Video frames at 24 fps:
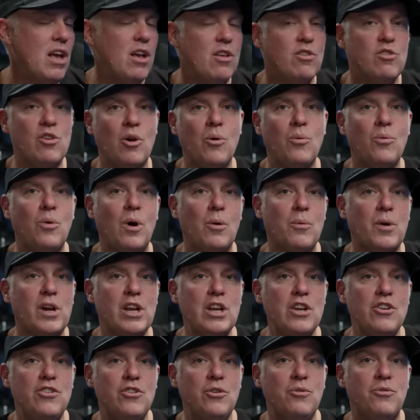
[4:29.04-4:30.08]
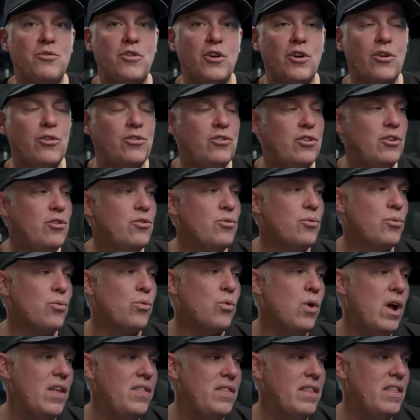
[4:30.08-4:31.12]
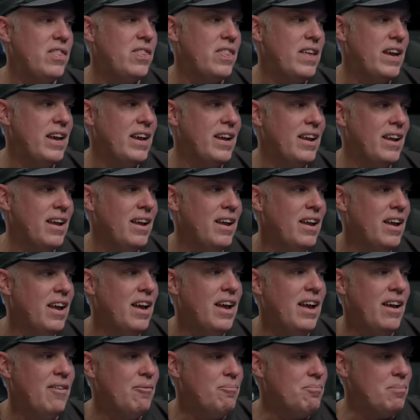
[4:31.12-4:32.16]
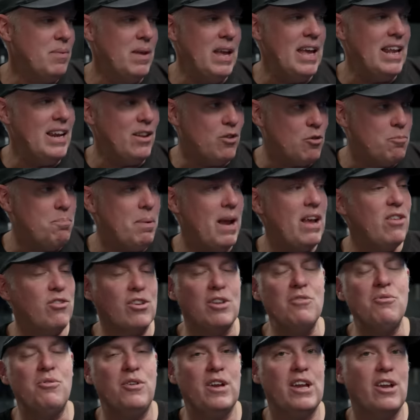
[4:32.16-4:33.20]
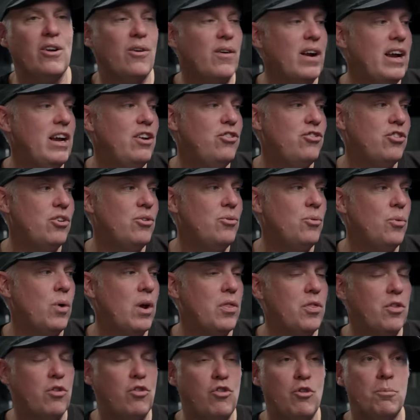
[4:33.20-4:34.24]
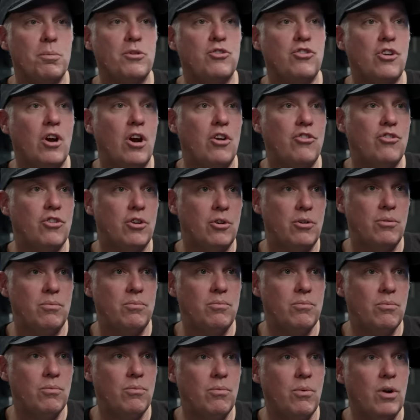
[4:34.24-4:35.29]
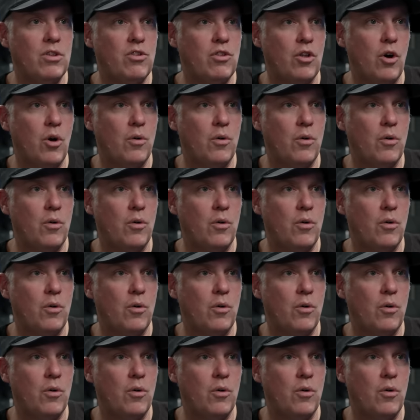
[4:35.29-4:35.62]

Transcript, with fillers: So, what we're going to do first is run the thing in its base configuration with the supercharger, What's the